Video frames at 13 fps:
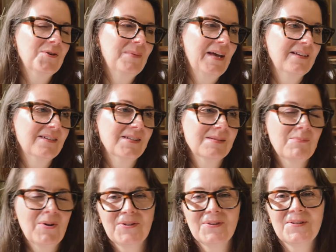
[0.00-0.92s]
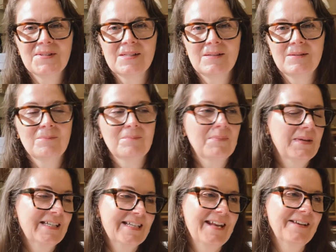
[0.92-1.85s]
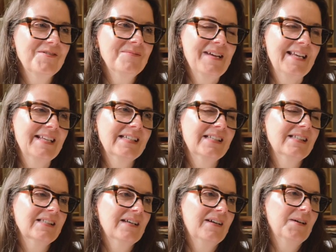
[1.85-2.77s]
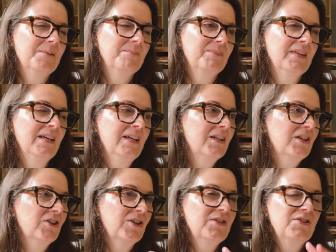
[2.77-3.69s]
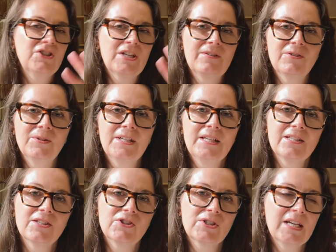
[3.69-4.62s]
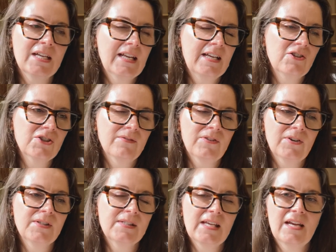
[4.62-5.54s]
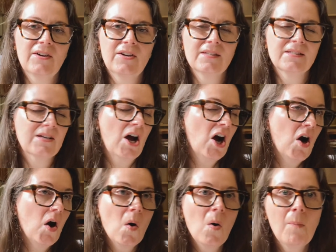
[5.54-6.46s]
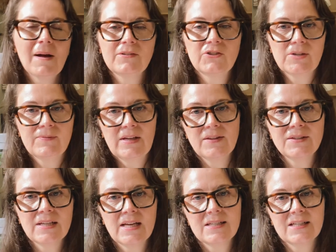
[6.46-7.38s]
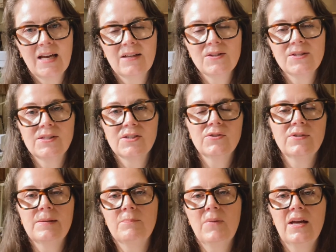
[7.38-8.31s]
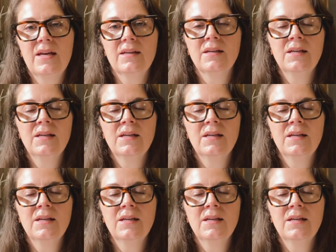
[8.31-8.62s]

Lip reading: painters, modernist botanical painters, the general history in each of those areas, and a whole bunch of other details that are in my